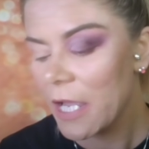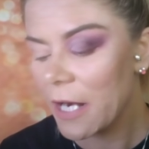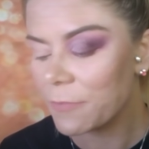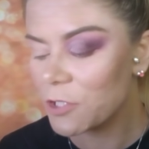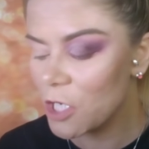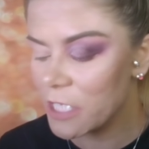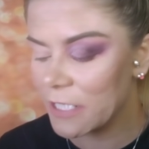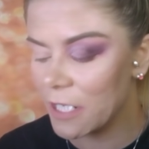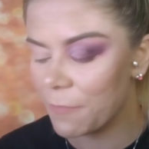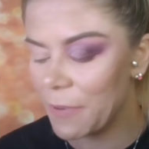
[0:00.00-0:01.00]
And I'm just
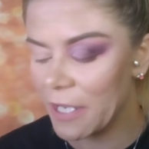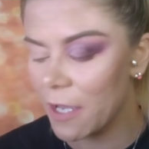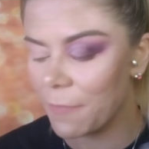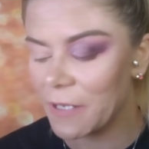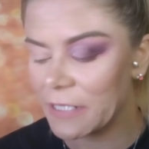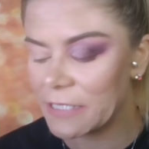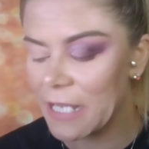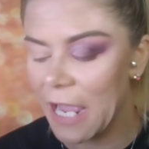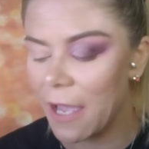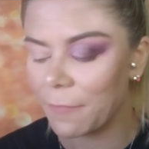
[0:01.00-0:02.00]
going to pick up a
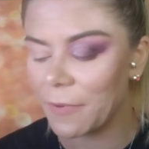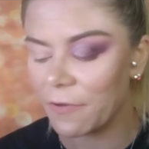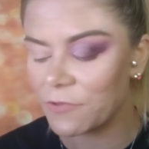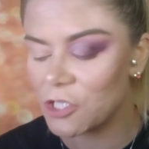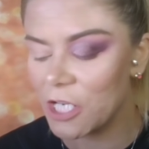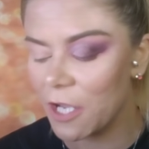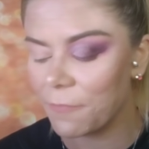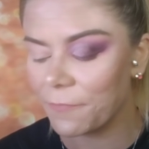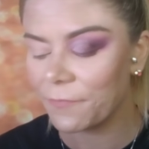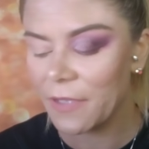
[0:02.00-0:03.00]
dab of
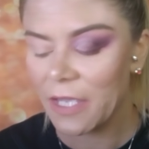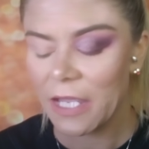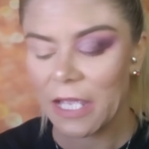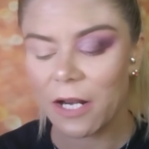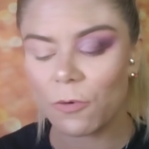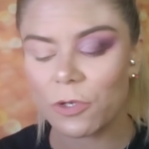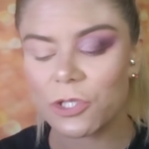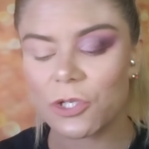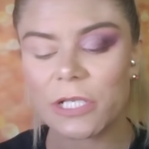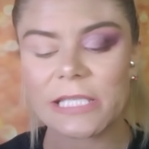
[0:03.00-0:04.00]
Gem. And I
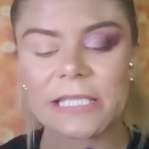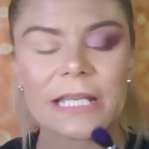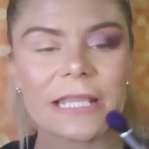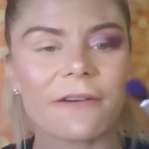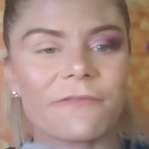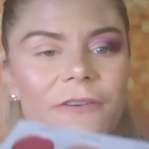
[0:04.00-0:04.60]
want you to see that